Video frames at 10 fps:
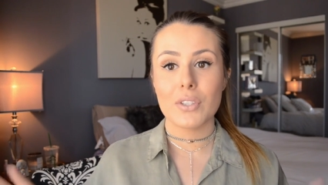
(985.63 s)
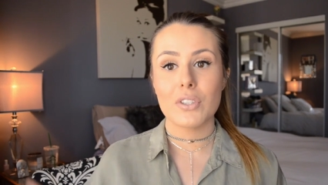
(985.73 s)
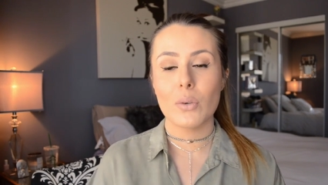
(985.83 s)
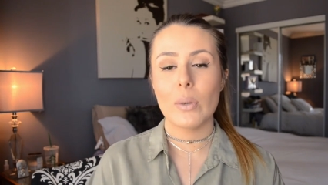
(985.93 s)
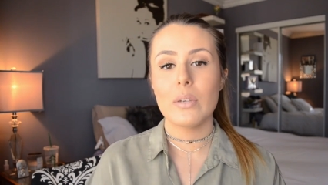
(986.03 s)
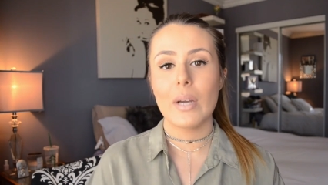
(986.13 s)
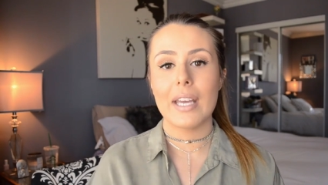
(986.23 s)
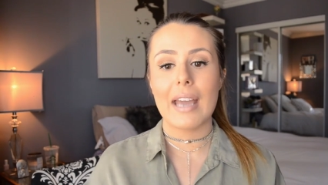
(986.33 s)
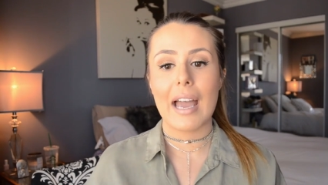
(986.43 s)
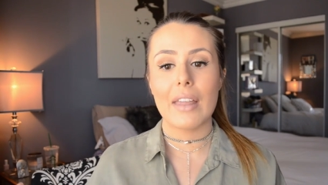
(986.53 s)
So it's a
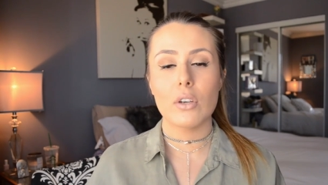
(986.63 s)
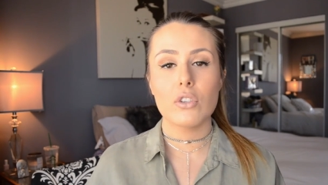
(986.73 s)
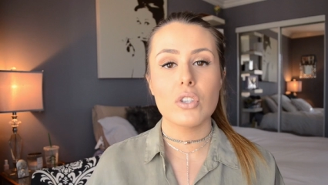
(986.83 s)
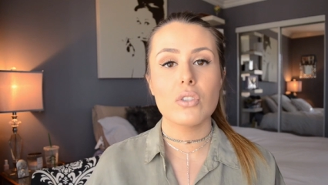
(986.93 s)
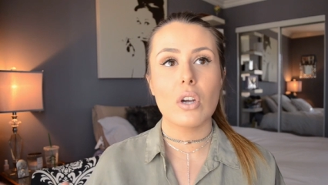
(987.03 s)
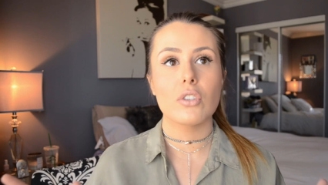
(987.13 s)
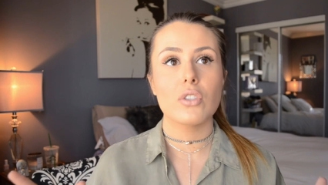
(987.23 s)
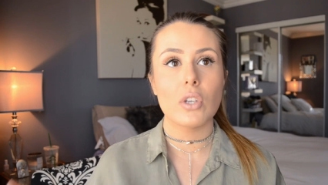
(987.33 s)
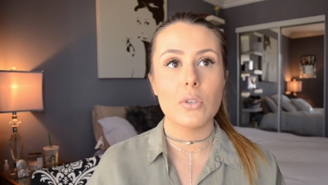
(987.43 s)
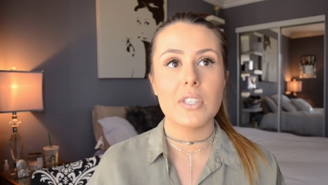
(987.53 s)
win-win. And those shoes are
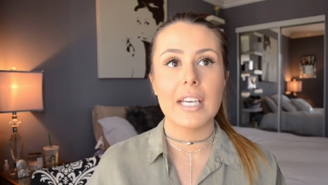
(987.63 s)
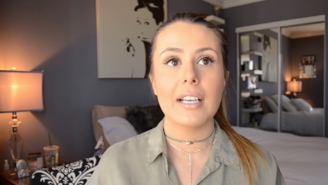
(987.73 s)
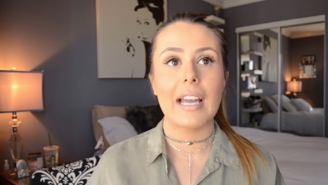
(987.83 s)
so sick.